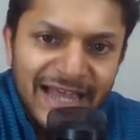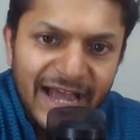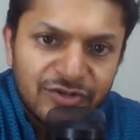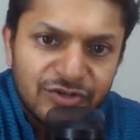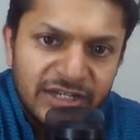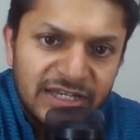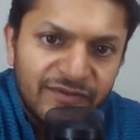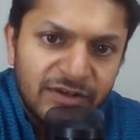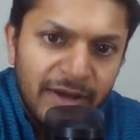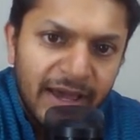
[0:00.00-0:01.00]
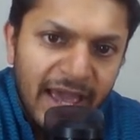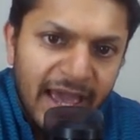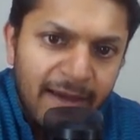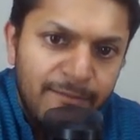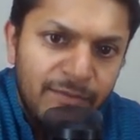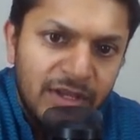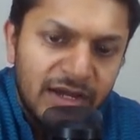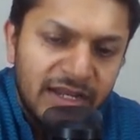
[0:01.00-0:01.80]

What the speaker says: actually given by M